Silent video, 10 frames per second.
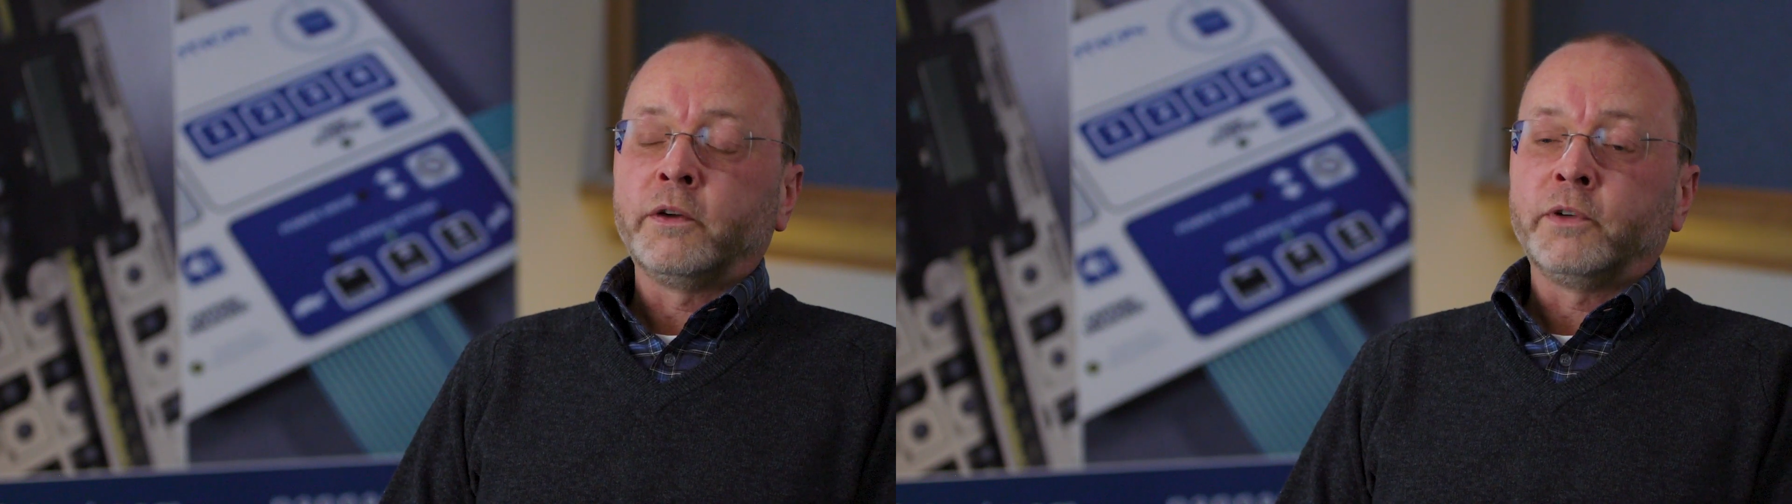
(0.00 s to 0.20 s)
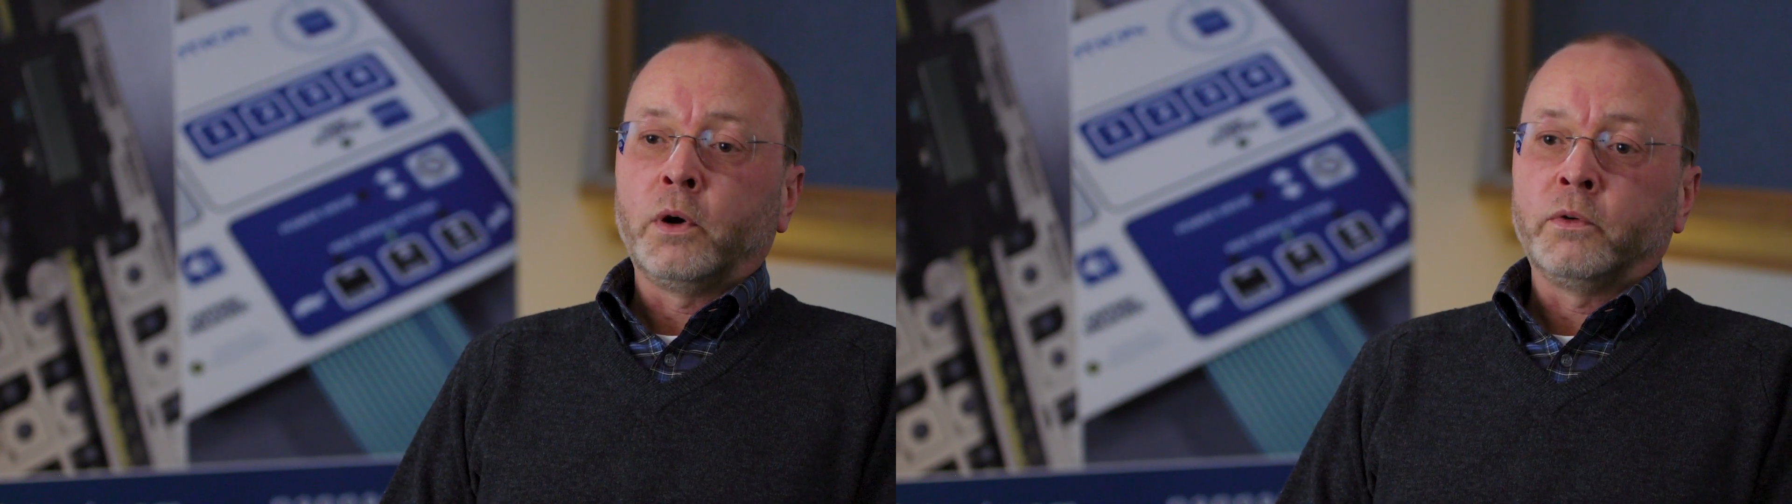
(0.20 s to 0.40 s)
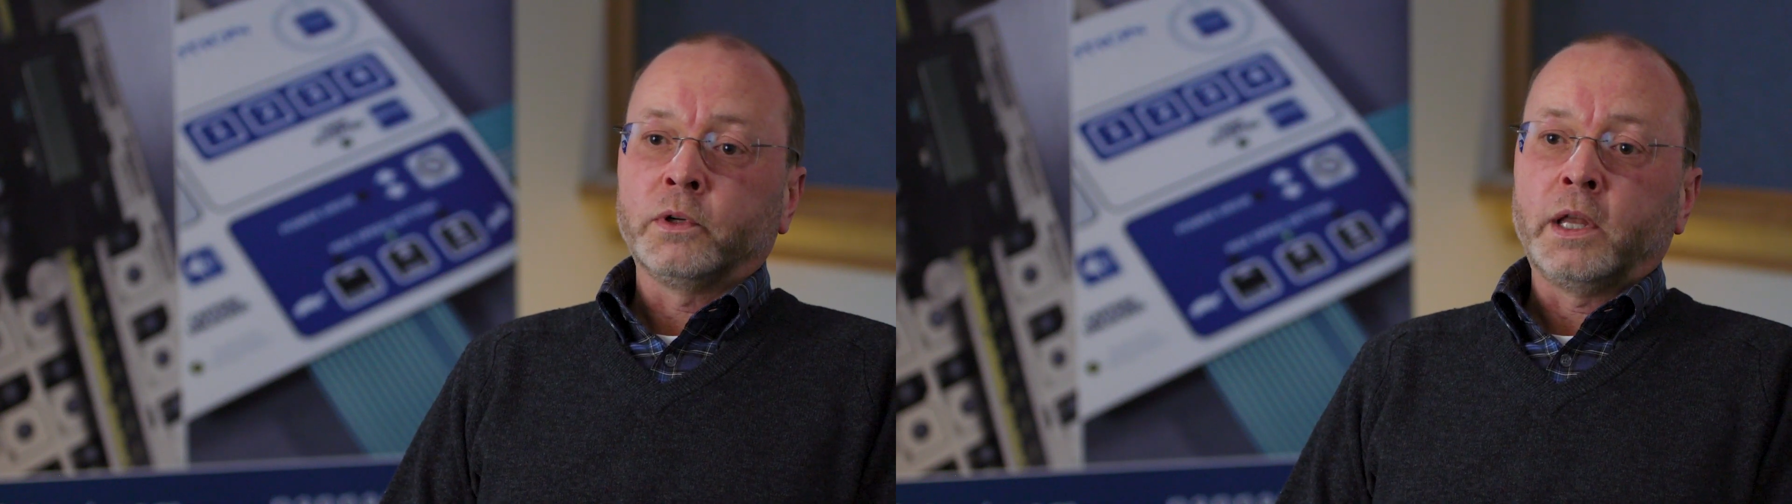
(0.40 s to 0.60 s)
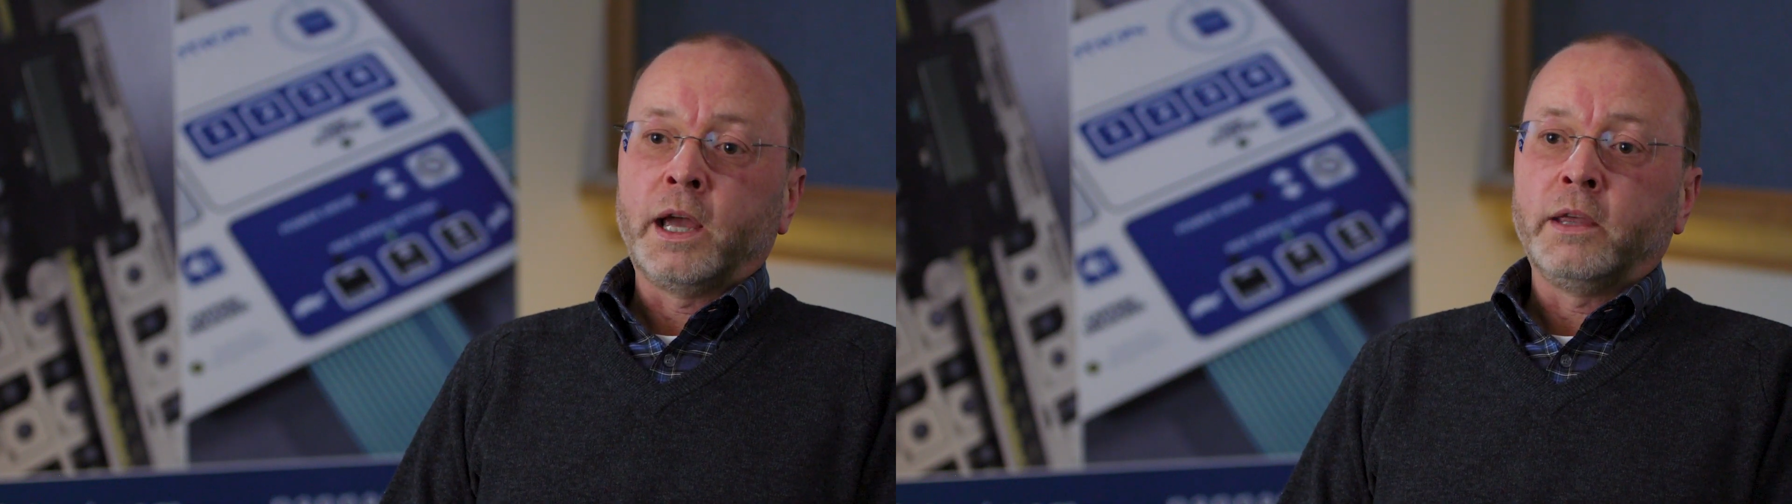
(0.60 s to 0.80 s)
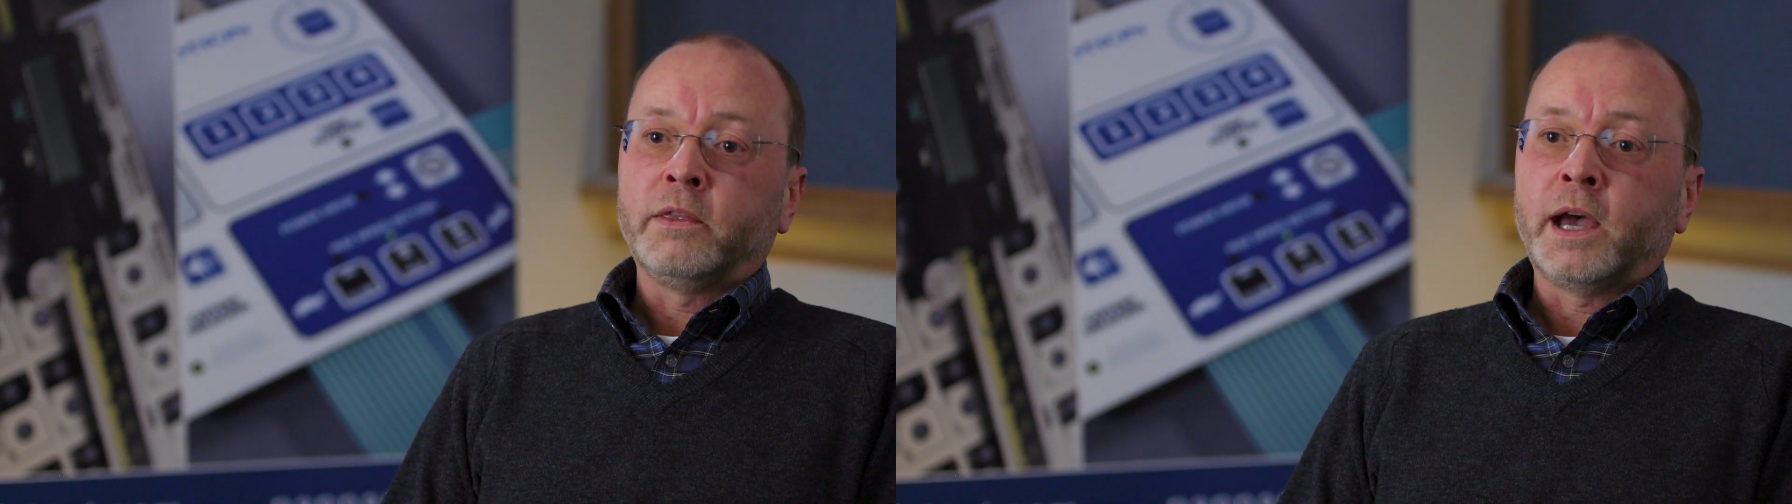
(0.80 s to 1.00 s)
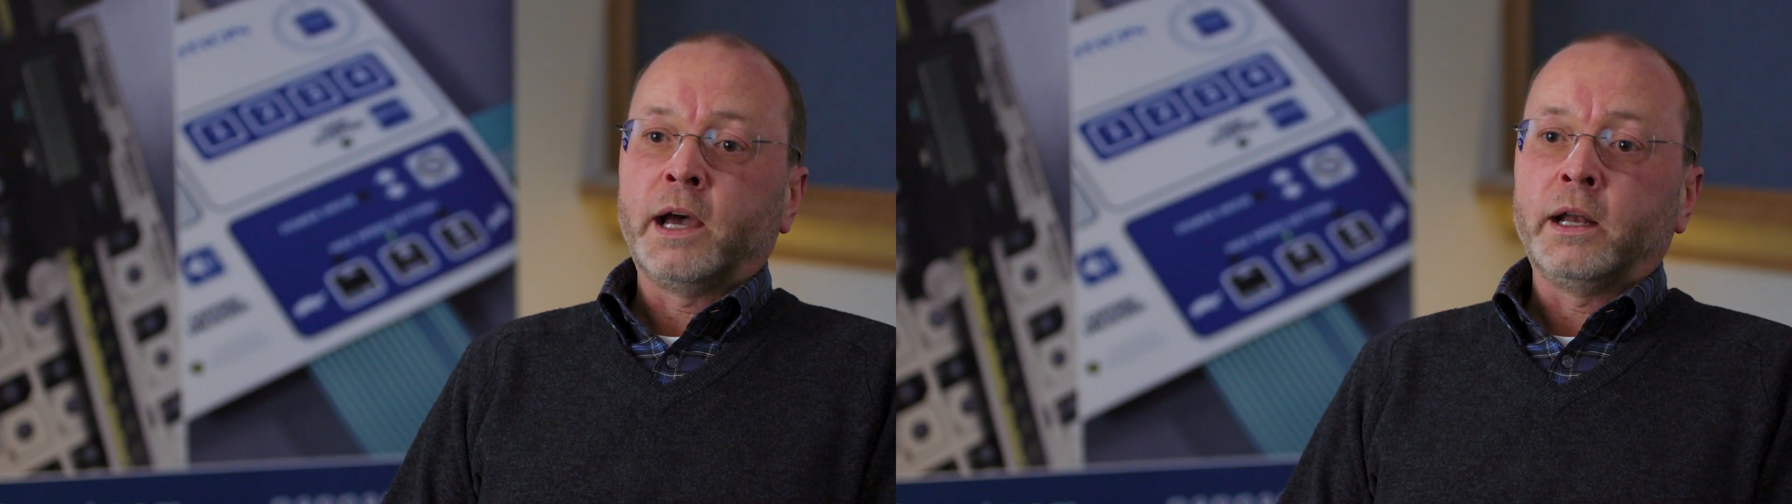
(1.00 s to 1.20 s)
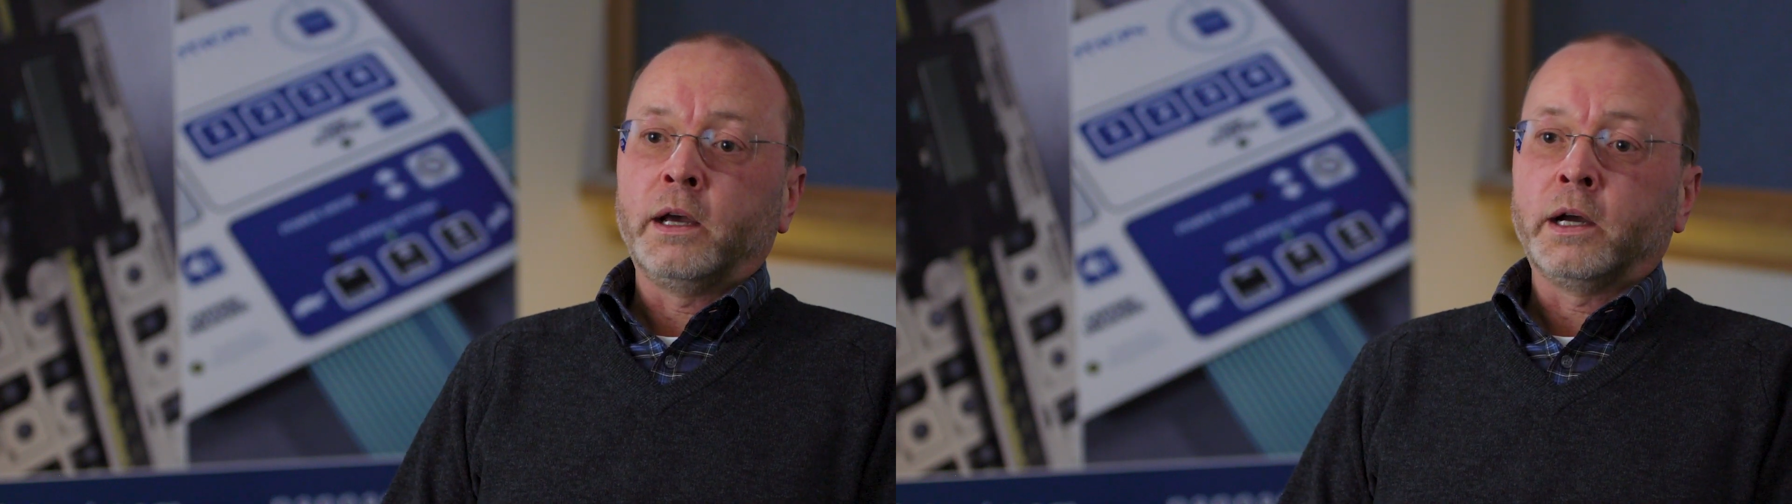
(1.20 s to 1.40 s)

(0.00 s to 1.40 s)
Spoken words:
of an overlay that